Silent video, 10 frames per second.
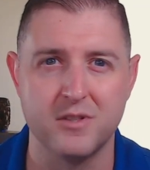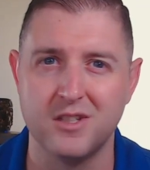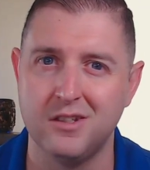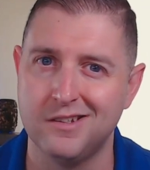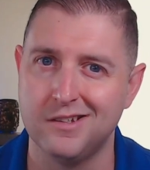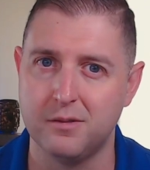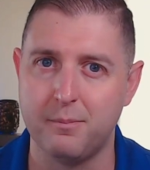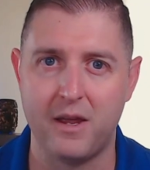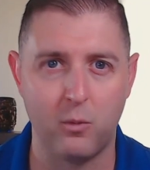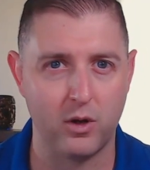So you
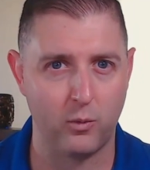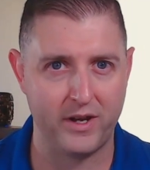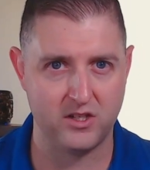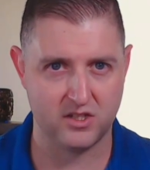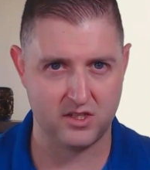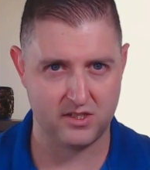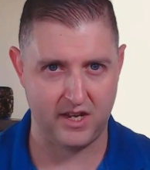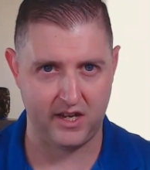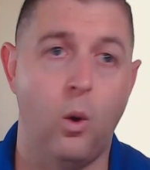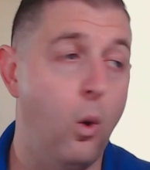might wanna wait just a second.